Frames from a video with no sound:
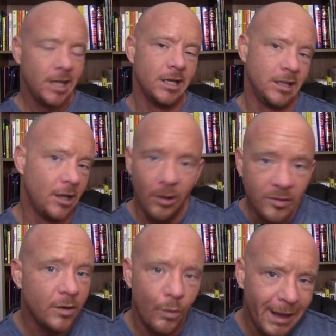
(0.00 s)
And the
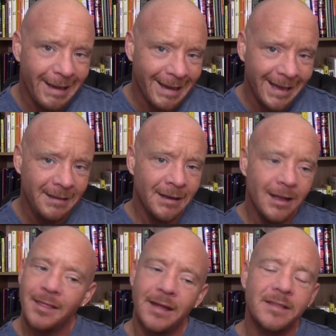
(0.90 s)
only way
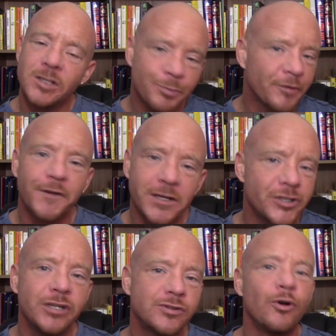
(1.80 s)
that this
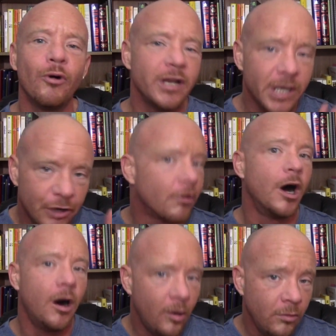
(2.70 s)
profession is going to
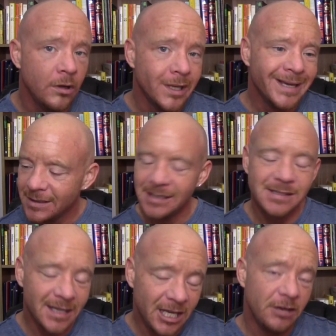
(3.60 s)
grow
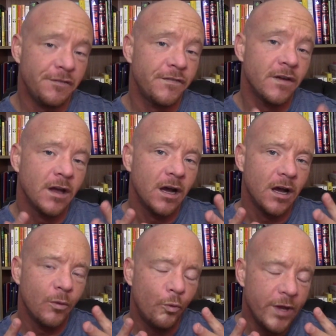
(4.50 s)
is if
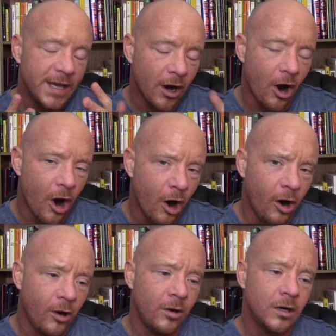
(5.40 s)
we
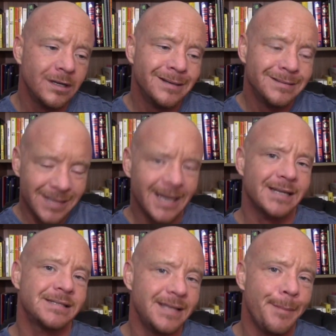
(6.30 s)
all take
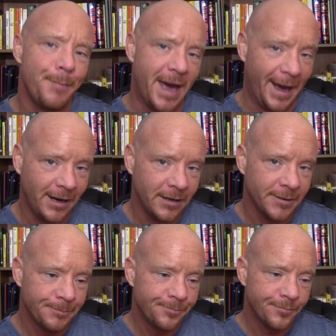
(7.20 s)
a step back
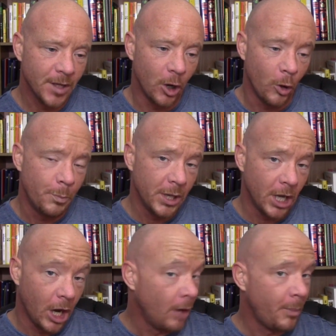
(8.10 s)
open
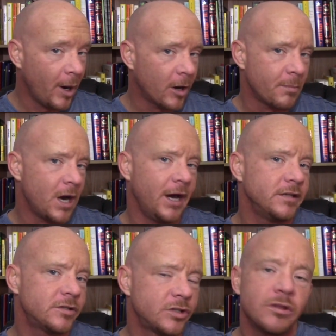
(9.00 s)
up our
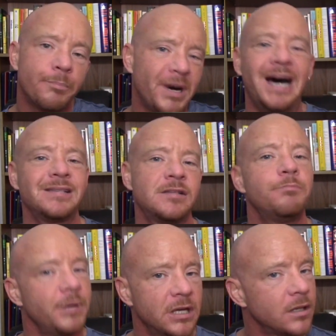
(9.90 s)
minds to the
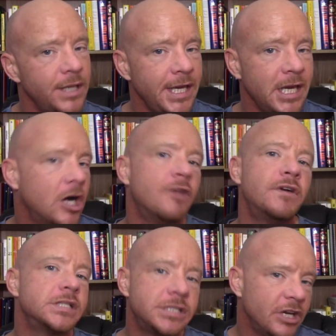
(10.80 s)
possibility of
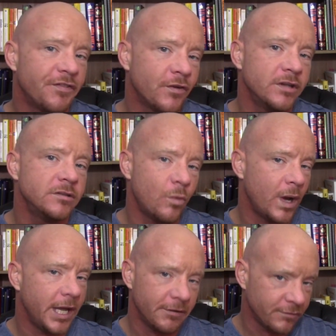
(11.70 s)
a different
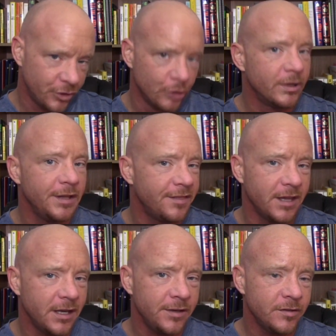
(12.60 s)
way of doing
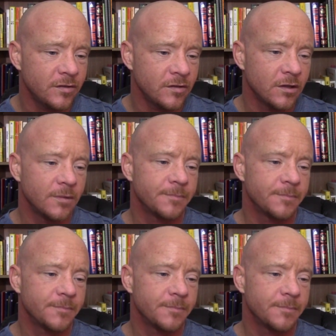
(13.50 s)
things,